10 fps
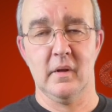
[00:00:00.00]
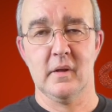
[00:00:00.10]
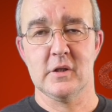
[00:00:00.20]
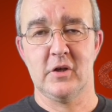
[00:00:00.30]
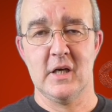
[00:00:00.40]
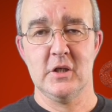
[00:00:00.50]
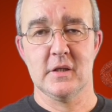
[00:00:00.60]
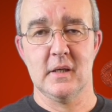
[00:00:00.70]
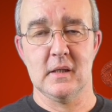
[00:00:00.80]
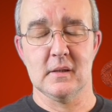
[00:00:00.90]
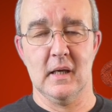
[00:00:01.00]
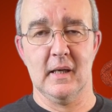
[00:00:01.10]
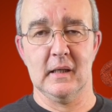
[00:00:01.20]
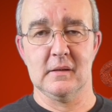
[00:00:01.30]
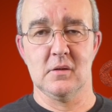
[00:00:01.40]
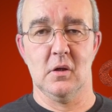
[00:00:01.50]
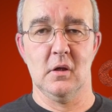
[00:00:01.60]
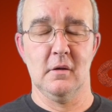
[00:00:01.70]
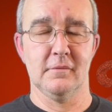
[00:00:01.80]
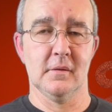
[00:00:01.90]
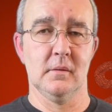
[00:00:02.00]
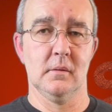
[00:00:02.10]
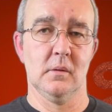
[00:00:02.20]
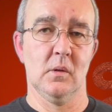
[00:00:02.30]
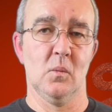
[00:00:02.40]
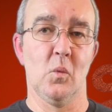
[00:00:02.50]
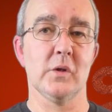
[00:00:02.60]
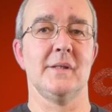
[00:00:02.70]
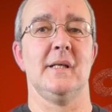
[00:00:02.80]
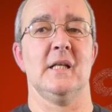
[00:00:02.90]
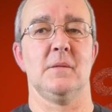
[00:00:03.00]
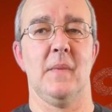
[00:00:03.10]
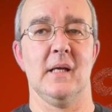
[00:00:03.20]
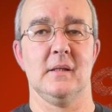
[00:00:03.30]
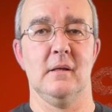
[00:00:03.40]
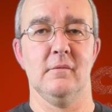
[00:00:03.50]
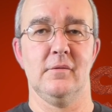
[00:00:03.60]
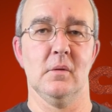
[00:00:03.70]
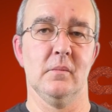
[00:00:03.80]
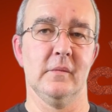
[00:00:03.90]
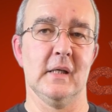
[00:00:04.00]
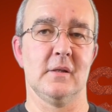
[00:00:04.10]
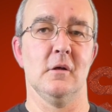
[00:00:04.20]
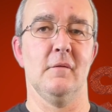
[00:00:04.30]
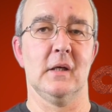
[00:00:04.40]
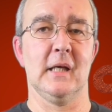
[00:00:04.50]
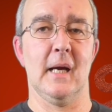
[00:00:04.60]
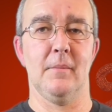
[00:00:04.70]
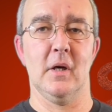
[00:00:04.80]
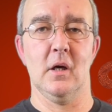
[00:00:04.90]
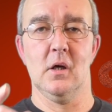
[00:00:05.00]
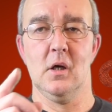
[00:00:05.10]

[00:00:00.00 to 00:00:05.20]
One of the strangest things that I sort of wasn't expecting from this sort of a camera